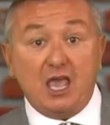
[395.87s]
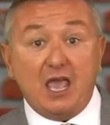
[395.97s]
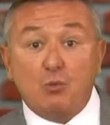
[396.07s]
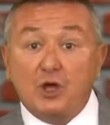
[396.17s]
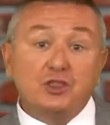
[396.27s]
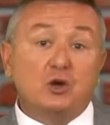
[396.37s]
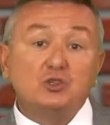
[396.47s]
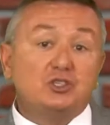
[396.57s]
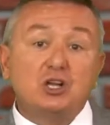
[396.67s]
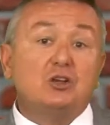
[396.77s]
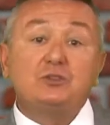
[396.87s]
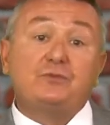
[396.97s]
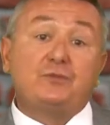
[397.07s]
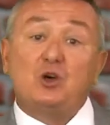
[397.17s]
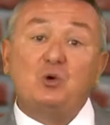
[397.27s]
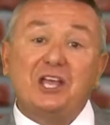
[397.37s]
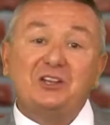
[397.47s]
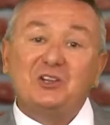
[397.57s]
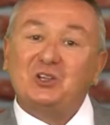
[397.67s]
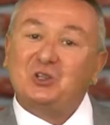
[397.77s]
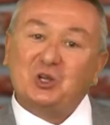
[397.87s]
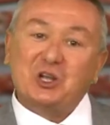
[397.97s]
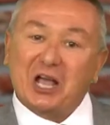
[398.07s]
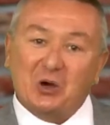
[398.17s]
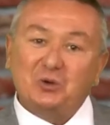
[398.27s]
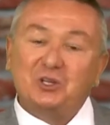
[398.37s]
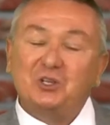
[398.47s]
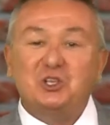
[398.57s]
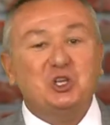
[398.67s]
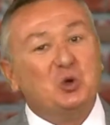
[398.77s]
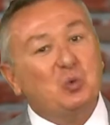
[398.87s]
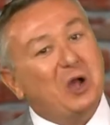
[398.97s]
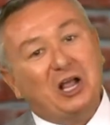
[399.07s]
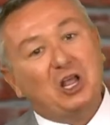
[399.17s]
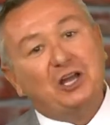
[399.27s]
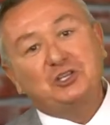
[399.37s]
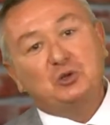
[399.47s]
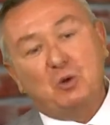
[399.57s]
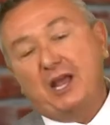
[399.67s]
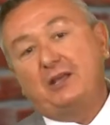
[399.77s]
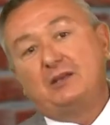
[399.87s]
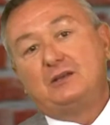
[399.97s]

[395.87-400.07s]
And when those start to flow in, look out, you're well on your way.